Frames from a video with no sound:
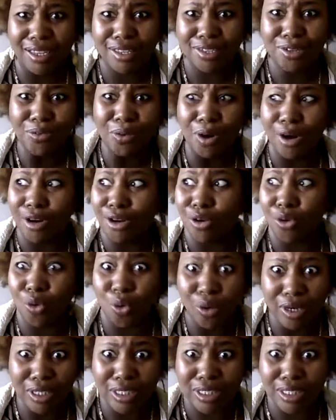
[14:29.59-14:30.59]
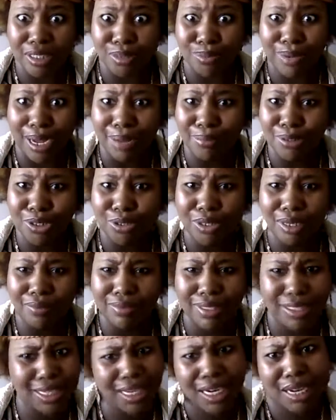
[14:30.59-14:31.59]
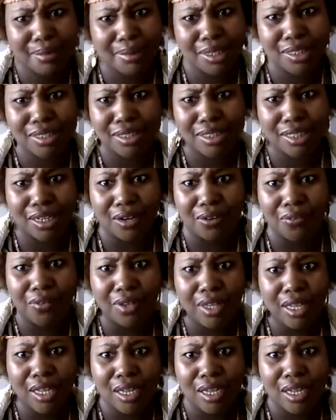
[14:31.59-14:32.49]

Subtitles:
You are gorgeous. Why would you even say that about yourself?